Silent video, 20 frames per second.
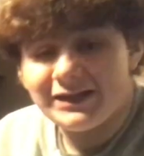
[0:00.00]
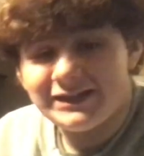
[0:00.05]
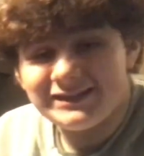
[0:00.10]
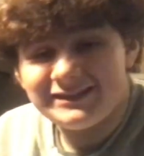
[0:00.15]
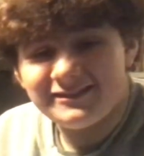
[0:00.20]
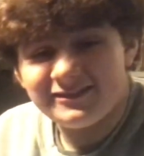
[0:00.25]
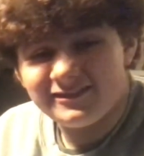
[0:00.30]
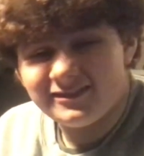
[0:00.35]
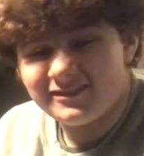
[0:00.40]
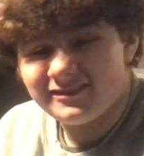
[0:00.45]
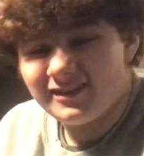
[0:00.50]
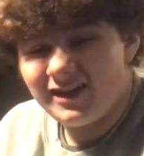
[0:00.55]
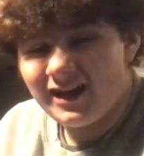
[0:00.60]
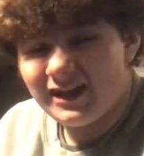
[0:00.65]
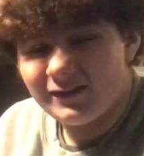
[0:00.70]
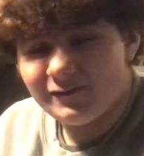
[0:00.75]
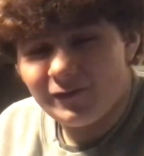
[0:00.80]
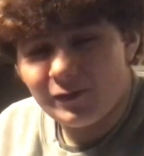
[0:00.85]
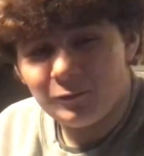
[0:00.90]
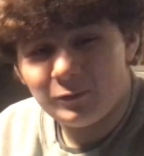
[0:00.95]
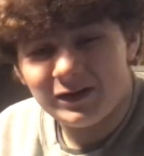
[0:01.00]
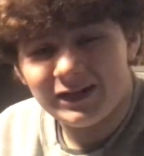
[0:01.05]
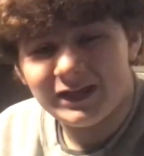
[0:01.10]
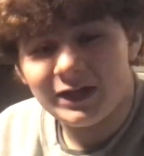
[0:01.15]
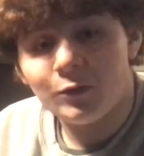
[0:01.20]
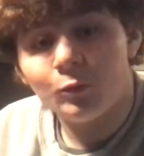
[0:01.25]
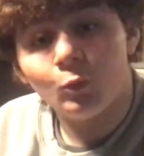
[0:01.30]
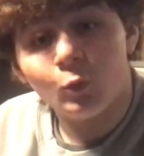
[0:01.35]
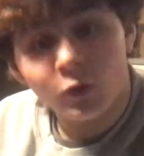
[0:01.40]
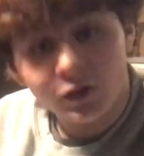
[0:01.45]
I need to decide if I want to
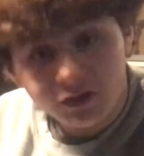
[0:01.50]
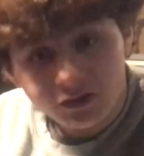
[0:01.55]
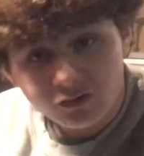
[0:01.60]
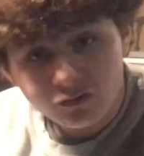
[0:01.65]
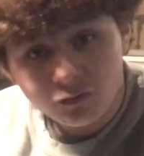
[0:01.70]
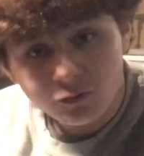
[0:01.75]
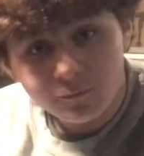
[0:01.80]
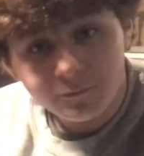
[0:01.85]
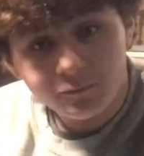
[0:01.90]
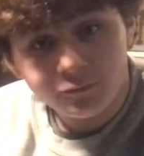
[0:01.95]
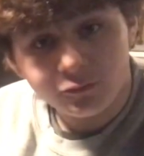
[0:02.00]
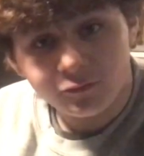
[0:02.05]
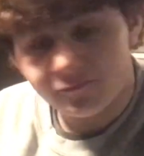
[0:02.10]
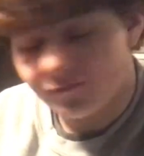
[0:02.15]
get wooden hoops